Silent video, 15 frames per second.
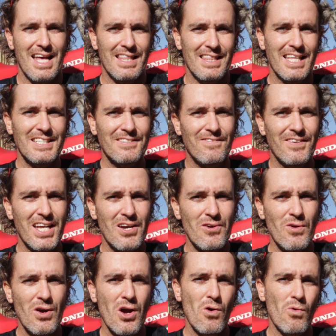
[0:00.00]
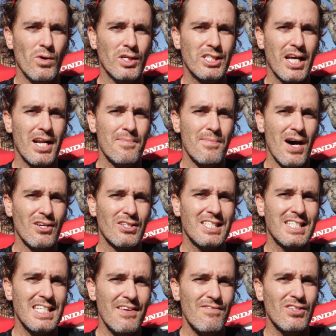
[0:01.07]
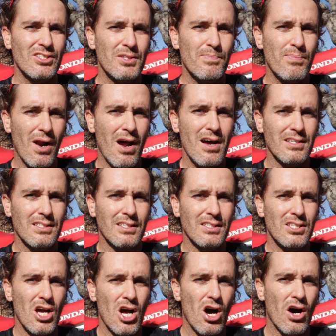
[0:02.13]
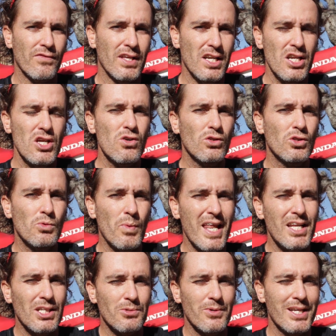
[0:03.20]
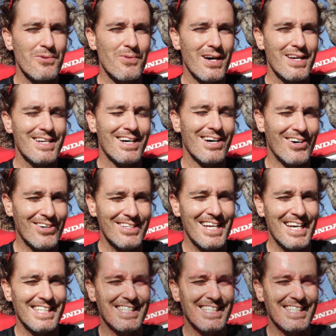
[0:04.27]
In this video, we chat about 7 surprises of the new 2021 Honda